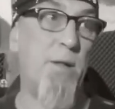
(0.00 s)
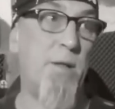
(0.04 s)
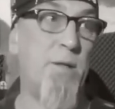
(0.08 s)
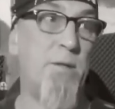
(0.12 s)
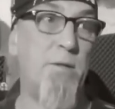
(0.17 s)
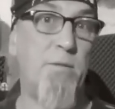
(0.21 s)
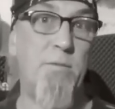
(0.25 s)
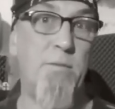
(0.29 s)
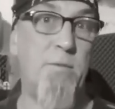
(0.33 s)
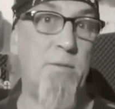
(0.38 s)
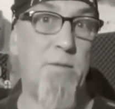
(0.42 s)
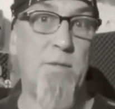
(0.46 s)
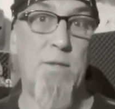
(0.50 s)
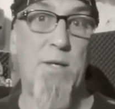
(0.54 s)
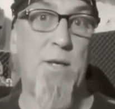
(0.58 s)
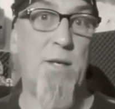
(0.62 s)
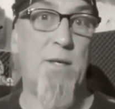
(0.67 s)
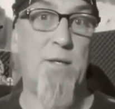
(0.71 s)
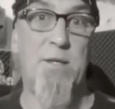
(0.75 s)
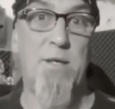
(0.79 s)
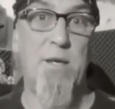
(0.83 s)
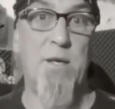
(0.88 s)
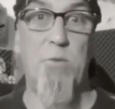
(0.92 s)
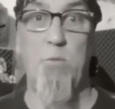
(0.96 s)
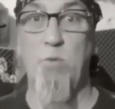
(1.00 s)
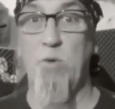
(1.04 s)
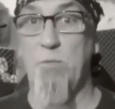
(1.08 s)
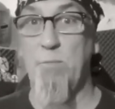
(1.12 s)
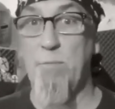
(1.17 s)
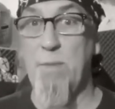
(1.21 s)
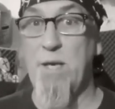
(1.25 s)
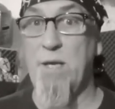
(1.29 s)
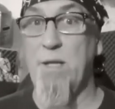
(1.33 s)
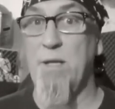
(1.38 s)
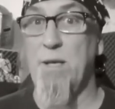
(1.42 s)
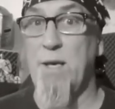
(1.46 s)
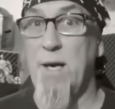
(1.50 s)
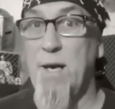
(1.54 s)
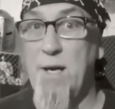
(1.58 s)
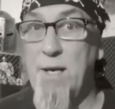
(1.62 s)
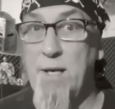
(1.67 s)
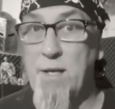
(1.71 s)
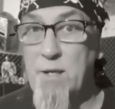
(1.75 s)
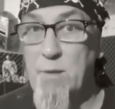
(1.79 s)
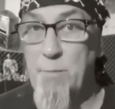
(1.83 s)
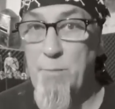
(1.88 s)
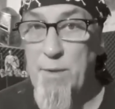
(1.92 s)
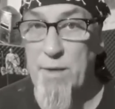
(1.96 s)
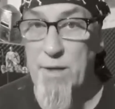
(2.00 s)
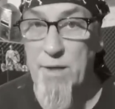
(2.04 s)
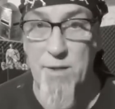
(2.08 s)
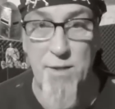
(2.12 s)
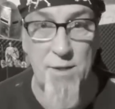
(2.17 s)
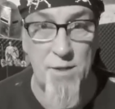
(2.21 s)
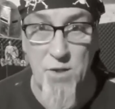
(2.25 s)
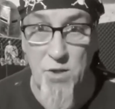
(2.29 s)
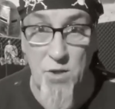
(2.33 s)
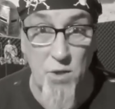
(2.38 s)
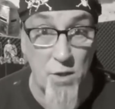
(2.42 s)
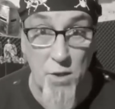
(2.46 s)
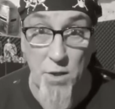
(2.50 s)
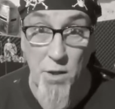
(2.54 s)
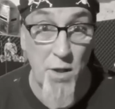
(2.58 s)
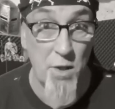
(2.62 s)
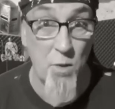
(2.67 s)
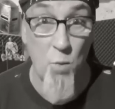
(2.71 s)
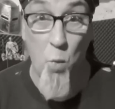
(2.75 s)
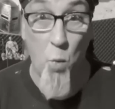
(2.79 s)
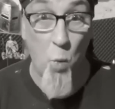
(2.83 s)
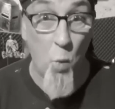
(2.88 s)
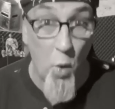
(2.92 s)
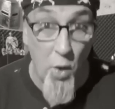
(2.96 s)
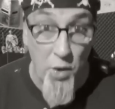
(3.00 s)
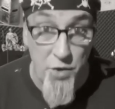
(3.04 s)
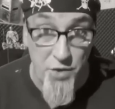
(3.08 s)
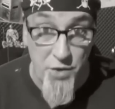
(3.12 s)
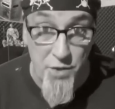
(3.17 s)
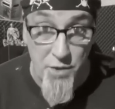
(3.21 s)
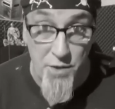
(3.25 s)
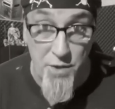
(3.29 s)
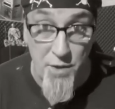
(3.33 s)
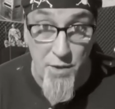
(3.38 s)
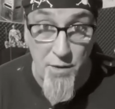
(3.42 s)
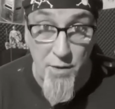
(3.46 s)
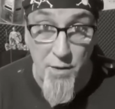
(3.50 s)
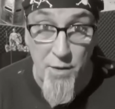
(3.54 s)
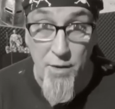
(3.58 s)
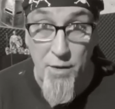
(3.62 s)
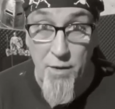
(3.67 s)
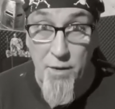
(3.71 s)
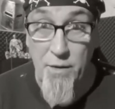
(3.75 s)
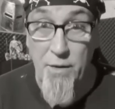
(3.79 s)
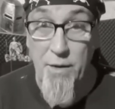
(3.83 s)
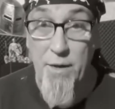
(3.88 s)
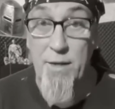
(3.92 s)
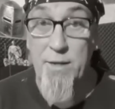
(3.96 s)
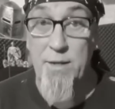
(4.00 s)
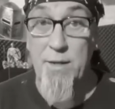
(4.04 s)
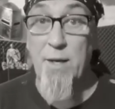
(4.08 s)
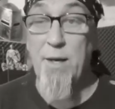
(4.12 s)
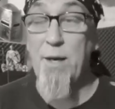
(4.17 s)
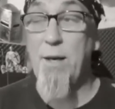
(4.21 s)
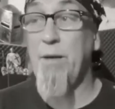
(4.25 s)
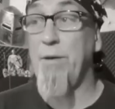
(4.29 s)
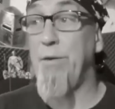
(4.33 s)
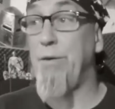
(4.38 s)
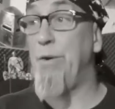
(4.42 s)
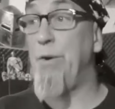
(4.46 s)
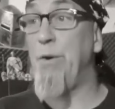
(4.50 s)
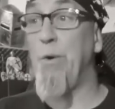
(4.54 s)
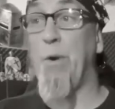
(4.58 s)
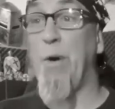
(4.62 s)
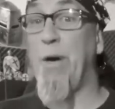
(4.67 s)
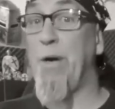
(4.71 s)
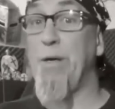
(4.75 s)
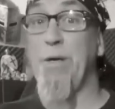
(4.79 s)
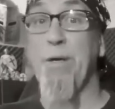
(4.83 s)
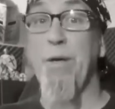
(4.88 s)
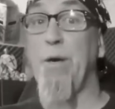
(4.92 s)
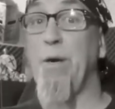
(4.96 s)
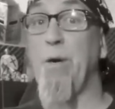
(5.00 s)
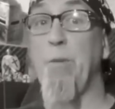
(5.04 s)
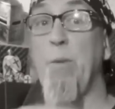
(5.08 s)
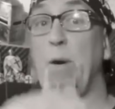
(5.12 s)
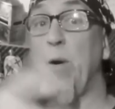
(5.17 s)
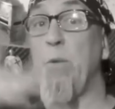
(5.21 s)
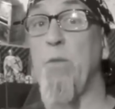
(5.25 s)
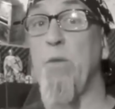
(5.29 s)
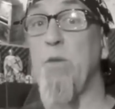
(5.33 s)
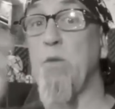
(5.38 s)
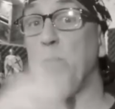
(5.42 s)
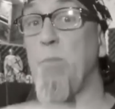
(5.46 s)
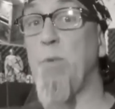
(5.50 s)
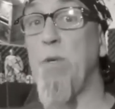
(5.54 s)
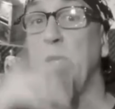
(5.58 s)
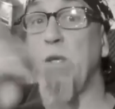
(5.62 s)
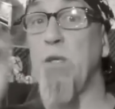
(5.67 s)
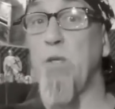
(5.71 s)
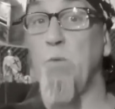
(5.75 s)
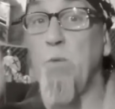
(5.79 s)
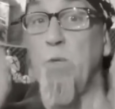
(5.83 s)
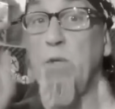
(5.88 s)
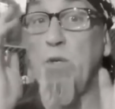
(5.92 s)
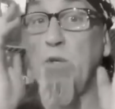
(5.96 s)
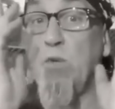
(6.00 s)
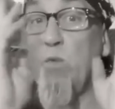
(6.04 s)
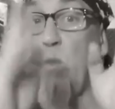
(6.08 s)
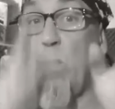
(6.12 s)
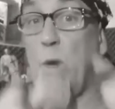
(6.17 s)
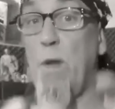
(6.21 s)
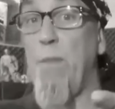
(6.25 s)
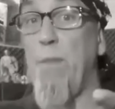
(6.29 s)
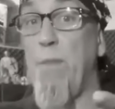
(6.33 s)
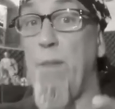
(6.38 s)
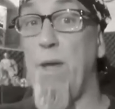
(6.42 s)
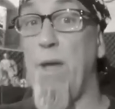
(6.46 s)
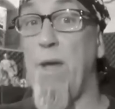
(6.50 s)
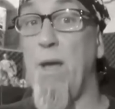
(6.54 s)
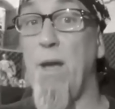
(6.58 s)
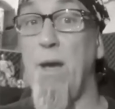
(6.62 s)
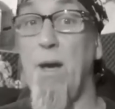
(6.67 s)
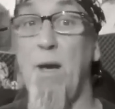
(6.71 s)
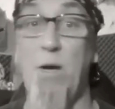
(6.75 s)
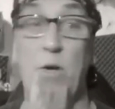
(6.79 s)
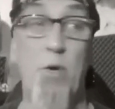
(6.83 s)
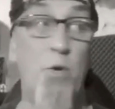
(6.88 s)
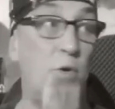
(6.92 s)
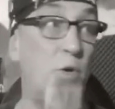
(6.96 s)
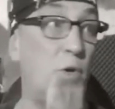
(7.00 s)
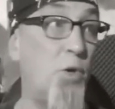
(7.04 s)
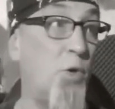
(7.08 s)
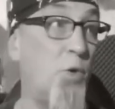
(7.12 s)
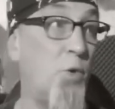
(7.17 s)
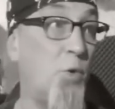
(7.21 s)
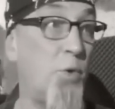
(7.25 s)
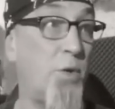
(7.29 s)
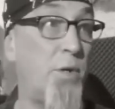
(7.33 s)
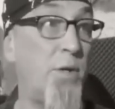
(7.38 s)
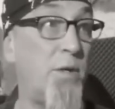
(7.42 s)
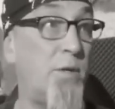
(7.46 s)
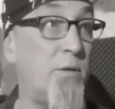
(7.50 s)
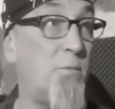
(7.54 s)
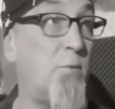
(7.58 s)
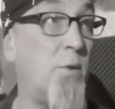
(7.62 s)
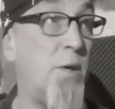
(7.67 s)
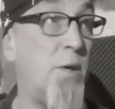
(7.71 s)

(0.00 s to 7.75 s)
that they said it was me that hired the place. It certainly wasn't, right? I had no idea about this place. We just went there, I unloaded and